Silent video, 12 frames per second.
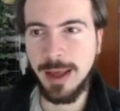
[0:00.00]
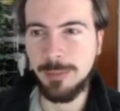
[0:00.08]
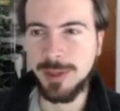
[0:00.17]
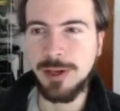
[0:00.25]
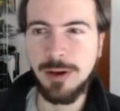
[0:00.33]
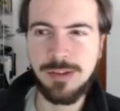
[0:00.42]

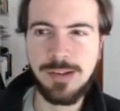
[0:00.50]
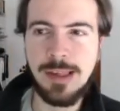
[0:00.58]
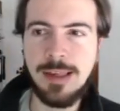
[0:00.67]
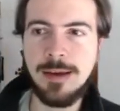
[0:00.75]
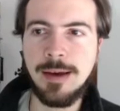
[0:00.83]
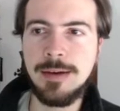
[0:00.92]
Because
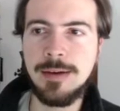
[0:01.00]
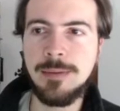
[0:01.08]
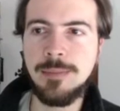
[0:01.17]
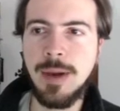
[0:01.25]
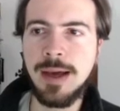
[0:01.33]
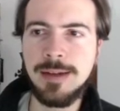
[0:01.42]
the
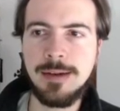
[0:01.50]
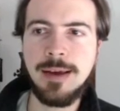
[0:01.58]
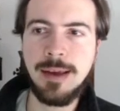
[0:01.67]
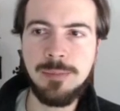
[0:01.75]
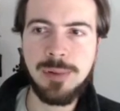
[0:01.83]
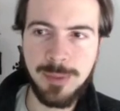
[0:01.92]

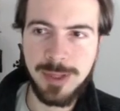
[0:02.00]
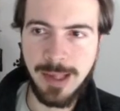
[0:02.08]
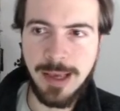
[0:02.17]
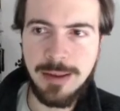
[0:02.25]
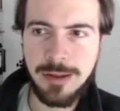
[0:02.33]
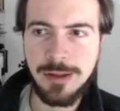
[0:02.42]
underlying
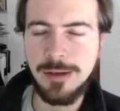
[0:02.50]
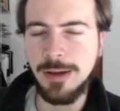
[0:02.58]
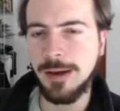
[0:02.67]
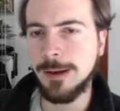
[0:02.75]
implementation